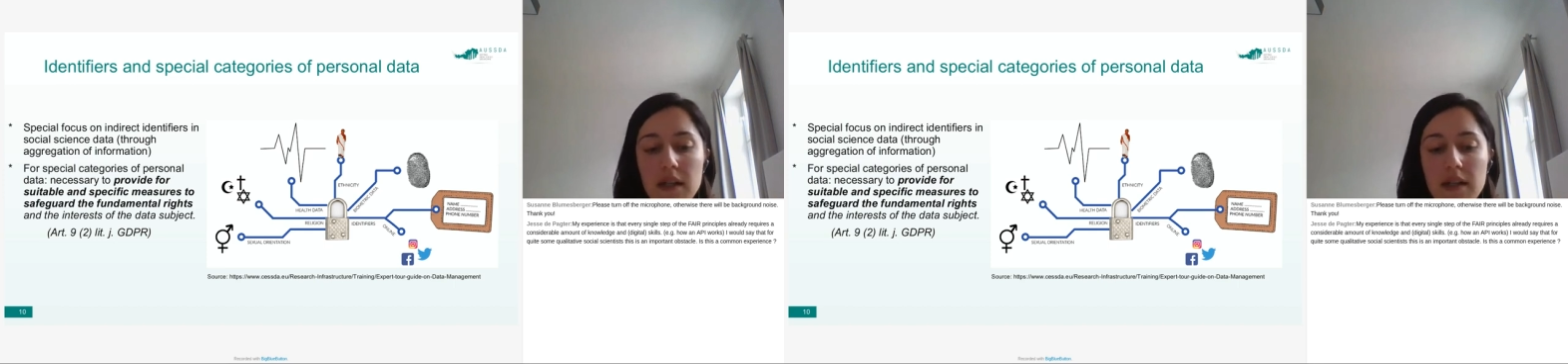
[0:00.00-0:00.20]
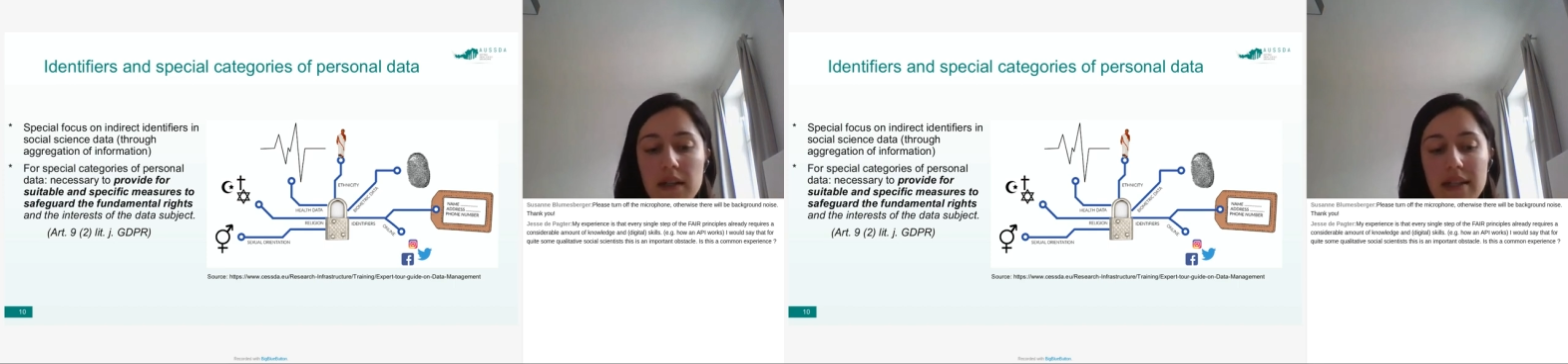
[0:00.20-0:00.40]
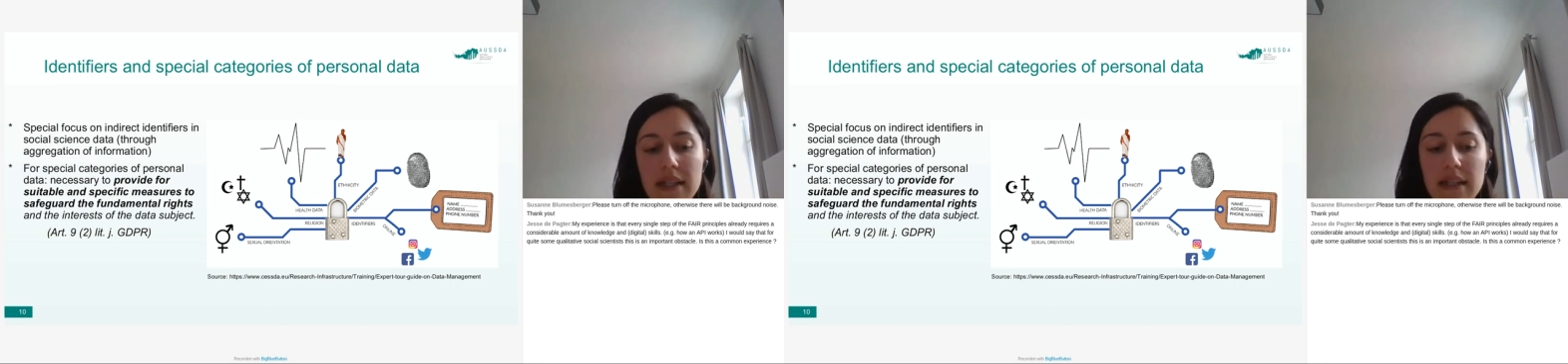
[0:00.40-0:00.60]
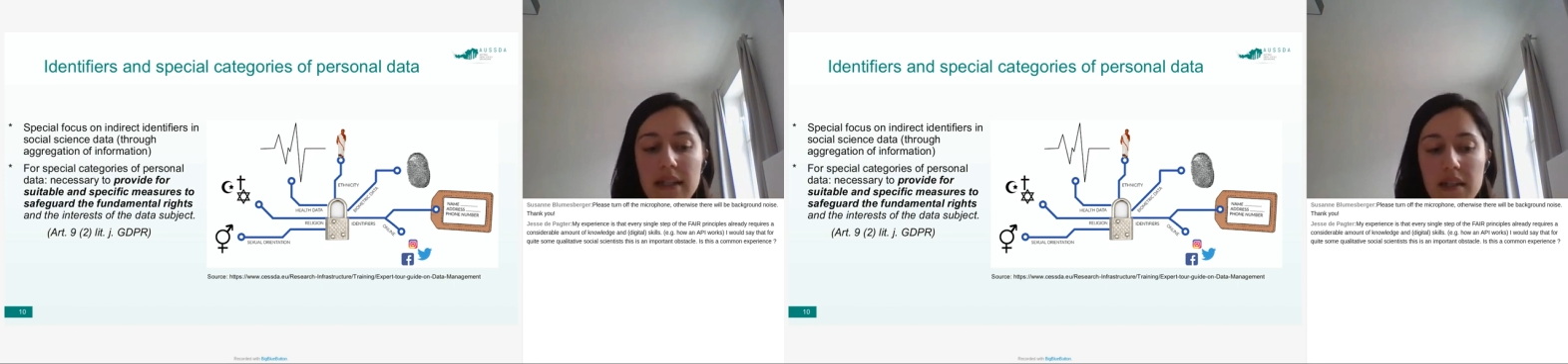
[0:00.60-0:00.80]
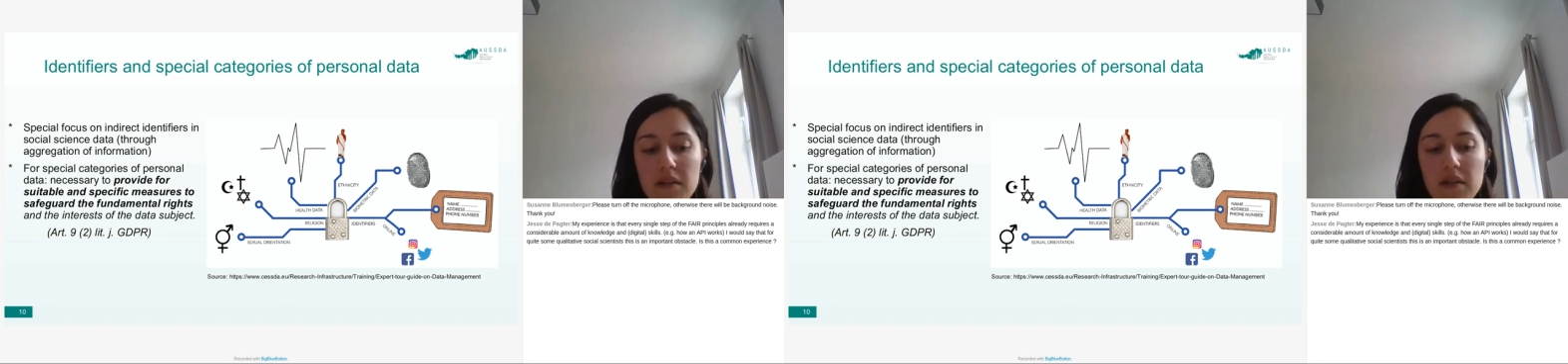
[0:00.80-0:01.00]
this data
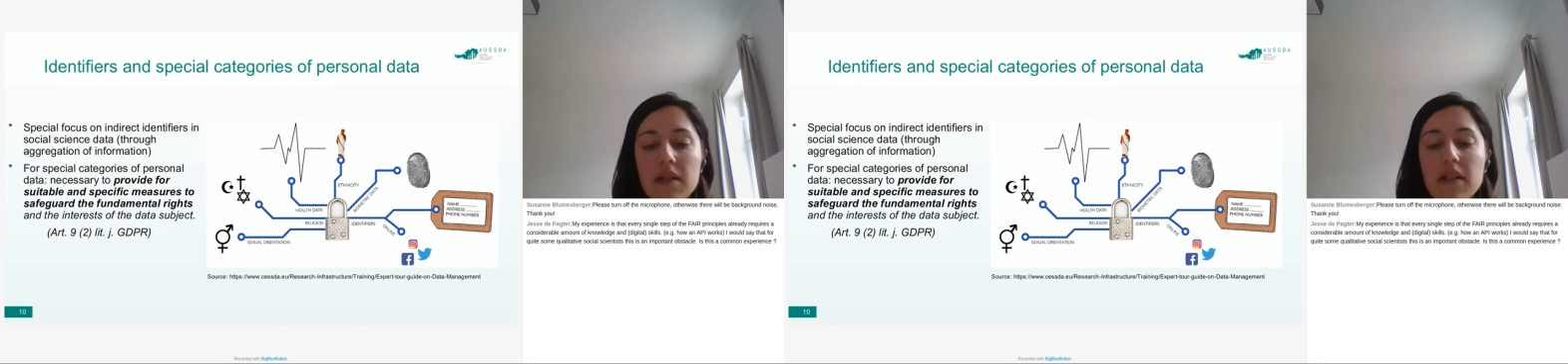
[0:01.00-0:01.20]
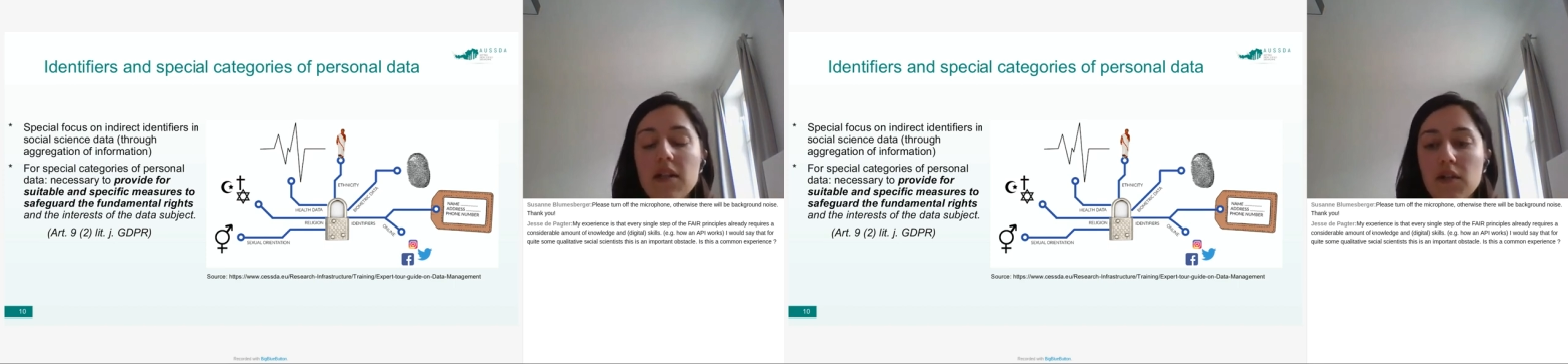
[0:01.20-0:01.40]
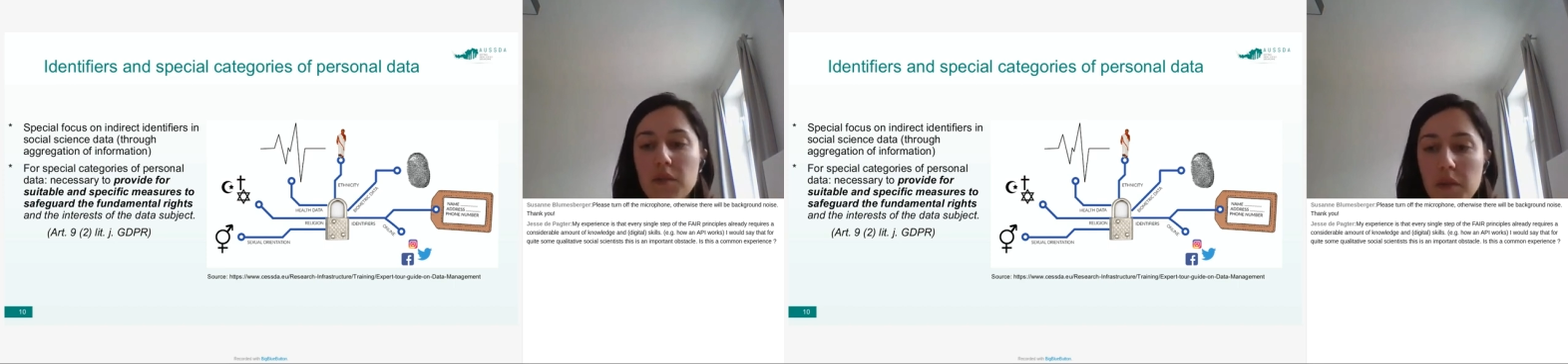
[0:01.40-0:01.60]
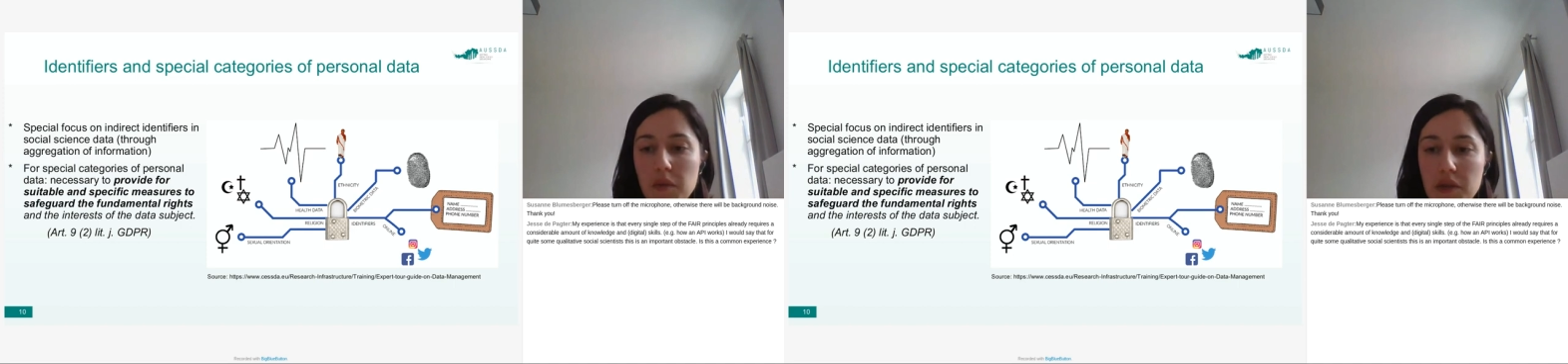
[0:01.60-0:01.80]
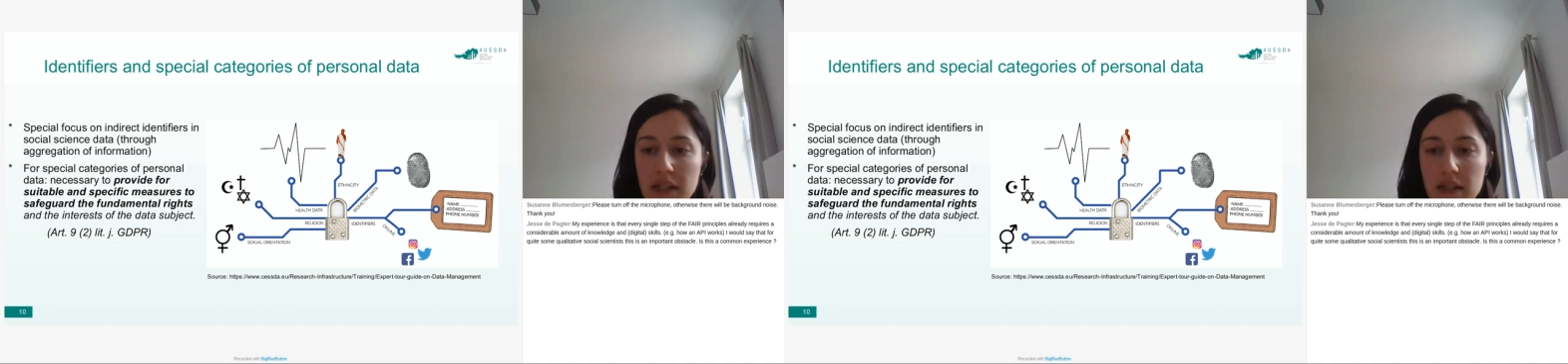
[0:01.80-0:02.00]
is considered to be
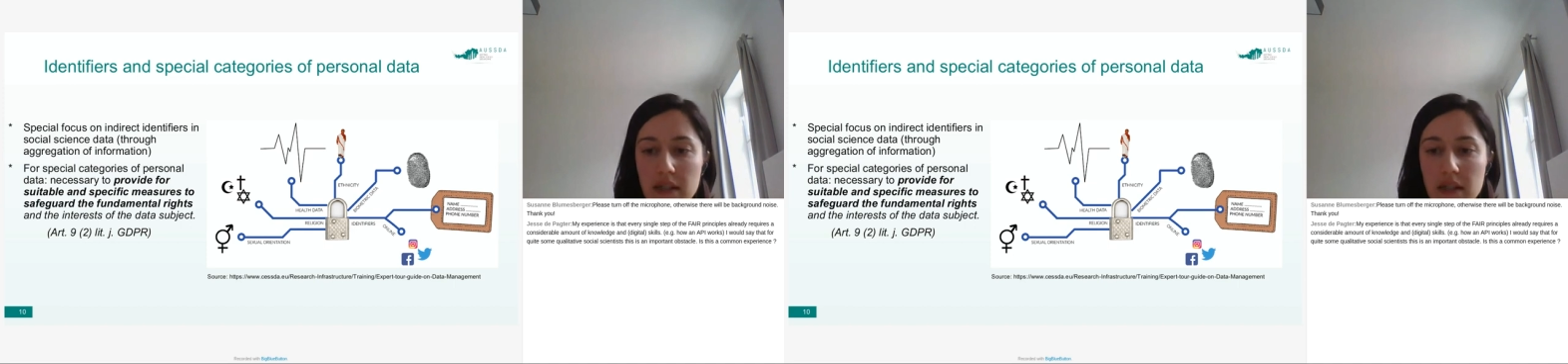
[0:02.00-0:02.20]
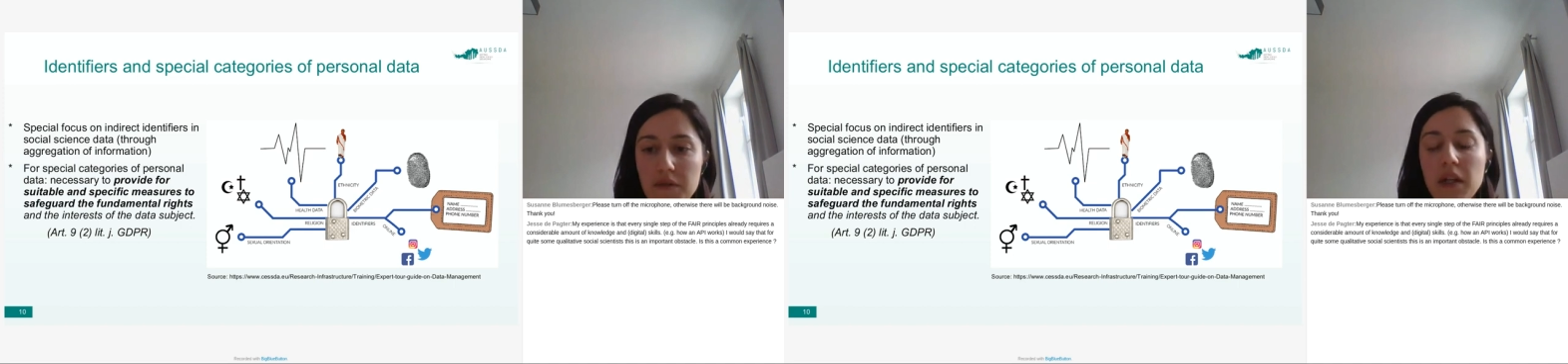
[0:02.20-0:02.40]
more sensitive